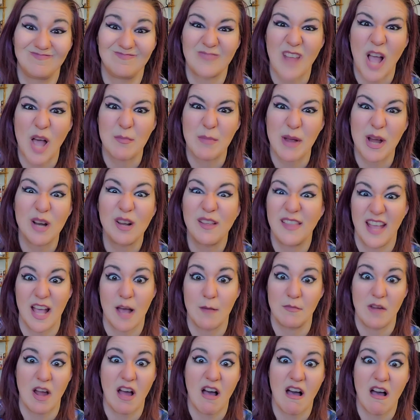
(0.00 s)
Apparently
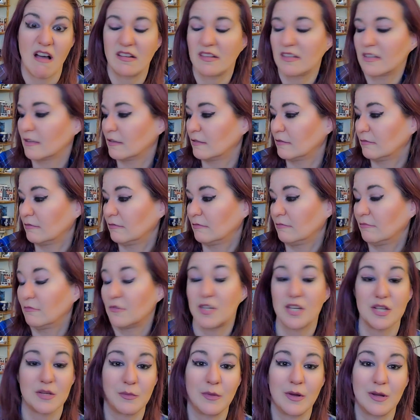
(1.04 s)
I'm not,
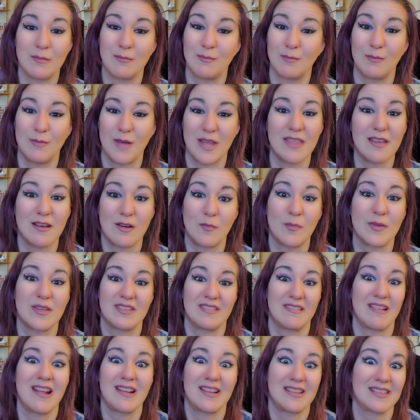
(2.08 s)
which is what my
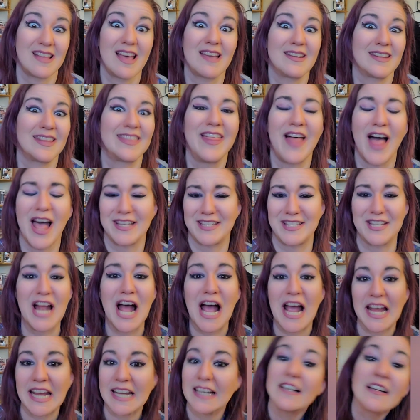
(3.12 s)
therapist and I decided last
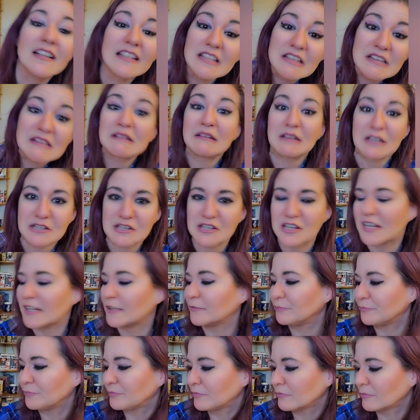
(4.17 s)
night. Legit.
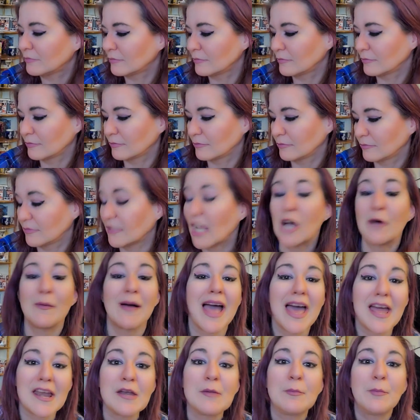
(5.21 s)
Oh, I
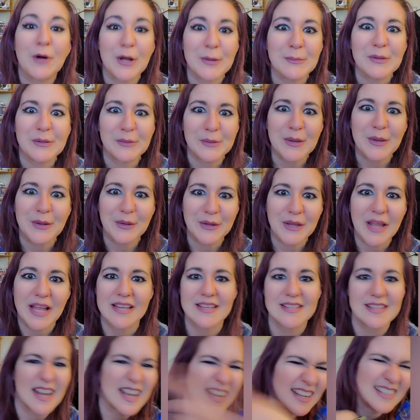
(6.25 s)
had an appointment with her
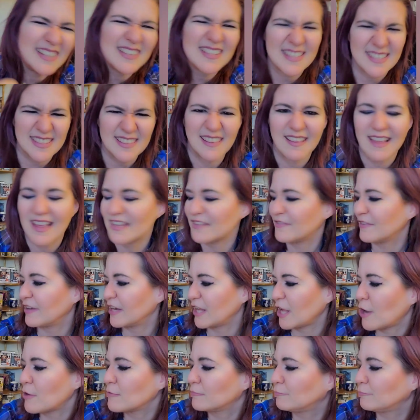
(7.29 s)
last night. It's in the last video.